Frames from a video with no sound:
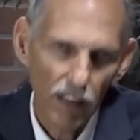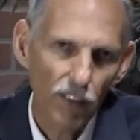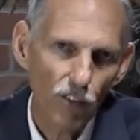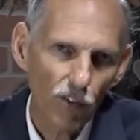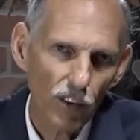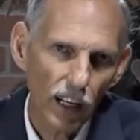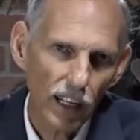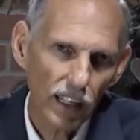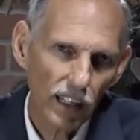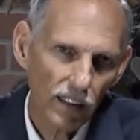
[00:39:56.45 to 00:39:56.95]

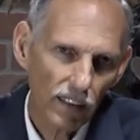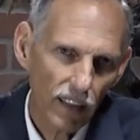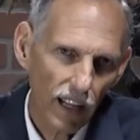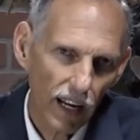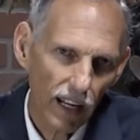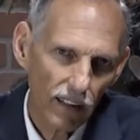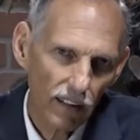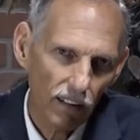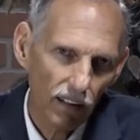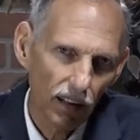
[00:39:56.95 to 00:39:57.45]
stating
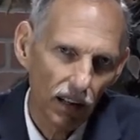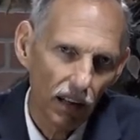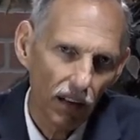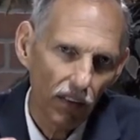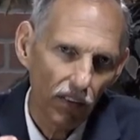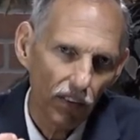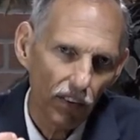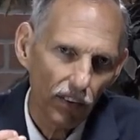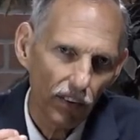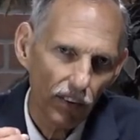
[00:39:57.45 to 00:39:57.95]
that
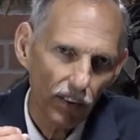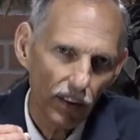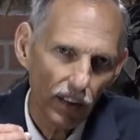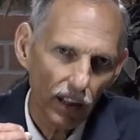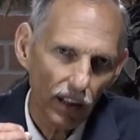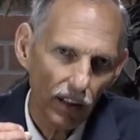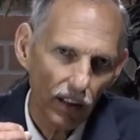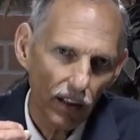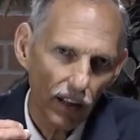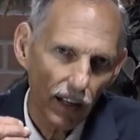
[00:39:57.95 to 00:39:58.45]

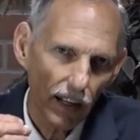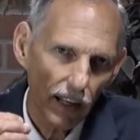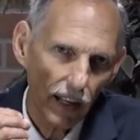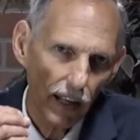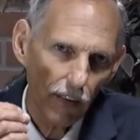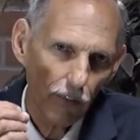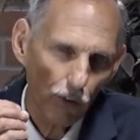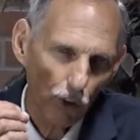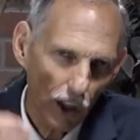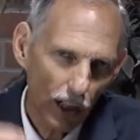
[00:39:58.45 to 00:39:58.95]

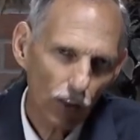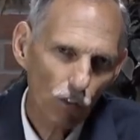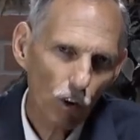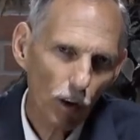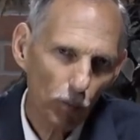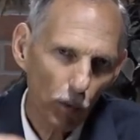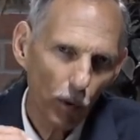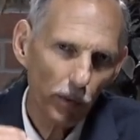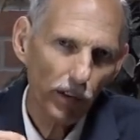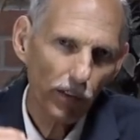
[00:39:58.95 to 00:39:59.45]
if things
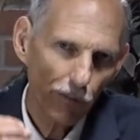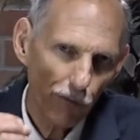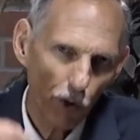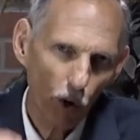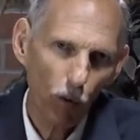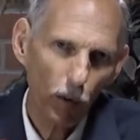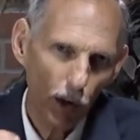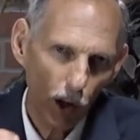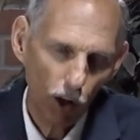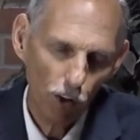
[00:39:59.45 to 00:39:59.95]
are moving
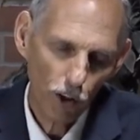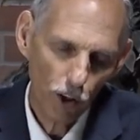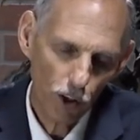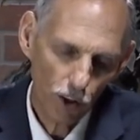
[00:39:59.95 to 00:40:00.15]
forward on